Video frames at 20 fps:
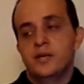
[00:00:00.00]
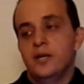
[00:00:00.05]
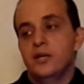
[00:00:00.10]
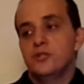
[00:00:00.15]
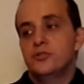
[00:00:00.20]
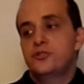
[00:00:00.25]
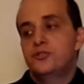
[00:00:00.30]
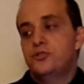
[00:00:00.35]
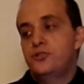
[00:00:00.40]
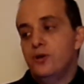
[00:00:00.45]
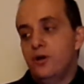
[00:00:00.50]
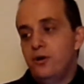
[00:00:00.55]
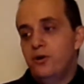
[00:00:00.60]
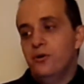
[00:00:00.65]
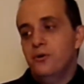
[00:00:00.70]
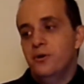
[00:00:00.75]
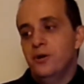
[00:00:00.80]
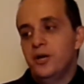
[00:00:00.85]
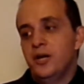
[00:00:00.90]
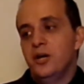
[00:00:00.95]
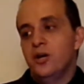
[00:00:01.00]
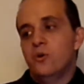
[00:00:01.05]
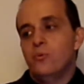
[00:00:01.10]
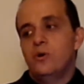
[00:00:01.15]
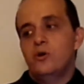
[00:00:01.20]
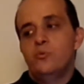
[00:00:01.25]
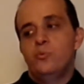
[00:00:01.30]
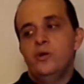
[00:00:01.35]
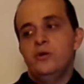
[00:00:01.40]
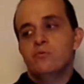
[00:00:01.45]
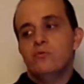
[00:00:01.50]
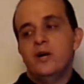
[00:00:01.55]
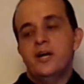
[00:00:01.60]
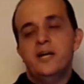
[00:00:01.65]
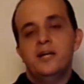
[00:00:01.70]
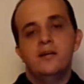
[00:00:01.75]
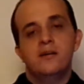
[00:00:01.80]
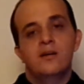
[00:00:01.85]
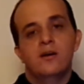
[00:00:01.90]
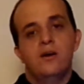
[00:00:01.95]
So, when we
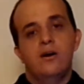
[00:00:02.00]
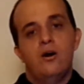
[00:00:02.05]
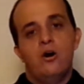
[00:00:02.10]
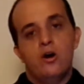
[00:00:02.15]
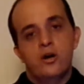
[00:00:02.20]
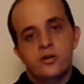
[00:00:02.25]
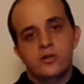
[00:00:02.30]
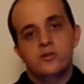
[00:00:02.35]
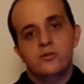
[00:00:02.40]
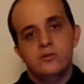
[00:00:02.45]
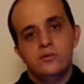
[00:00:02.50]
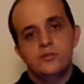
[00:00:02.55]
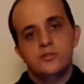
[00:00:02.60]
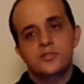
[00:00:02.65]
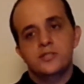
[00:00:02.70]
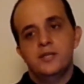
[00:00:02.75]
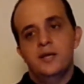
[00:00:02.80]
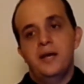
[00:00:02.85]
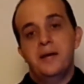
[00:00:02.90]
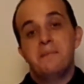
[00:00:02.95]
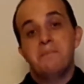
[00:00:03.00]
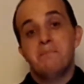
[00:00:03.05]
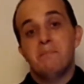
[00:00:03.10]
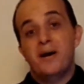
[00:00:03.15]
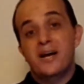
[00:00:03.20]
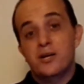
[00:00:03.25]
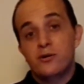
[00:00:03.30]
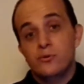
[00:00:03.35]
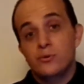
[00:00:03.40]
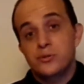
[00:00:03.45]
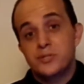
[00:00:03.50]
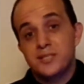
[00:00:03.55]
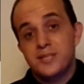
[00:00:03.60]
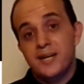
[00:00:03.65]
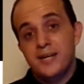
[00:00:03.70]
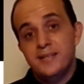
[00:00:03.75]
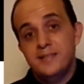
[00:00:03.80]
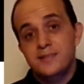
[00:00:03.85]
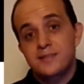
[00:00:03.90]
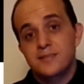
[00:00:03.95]
write articles and
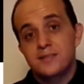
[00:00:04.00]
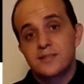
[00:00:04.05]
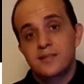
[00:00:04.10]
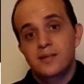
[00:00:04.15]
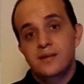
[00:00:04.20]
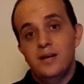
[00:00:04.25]
microsites,